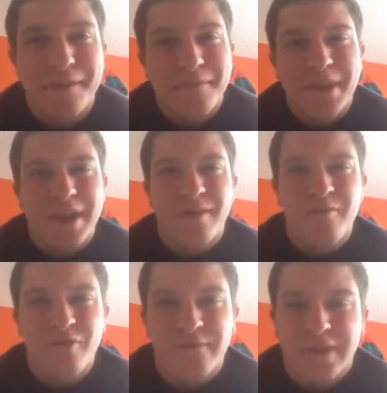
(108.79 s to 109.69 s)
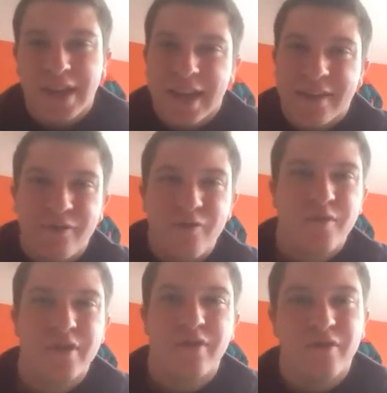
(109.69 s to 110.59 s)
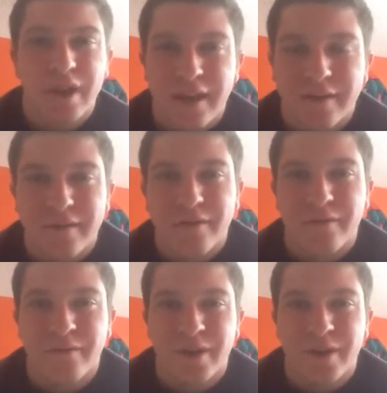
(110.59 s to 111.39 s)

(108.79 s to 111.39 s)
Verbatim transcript: Make a move and do what you gotta do.